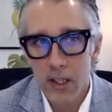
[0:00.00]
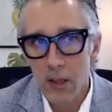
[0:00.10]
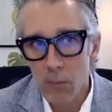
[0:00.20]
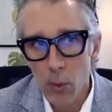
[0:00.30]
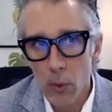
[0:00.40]
the
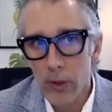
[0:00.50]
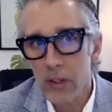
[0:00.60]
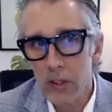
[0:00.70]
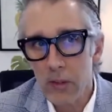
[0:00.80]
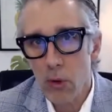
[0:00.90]
board
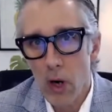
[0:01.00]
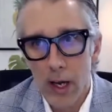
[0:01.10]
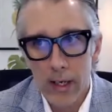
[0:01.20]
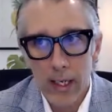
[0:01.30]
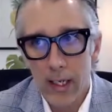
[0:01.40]
is
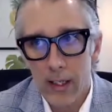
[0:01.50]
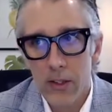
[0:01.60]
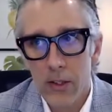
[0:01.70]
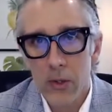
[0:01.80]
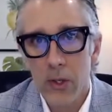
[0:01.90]
brought
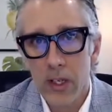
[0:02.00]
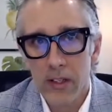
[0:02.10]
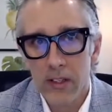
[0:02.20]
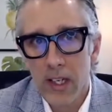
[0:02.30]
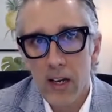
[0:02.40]
into the
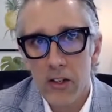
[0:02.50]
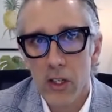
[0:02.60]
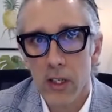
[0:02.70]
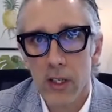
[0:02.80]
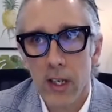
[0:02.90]
discussion,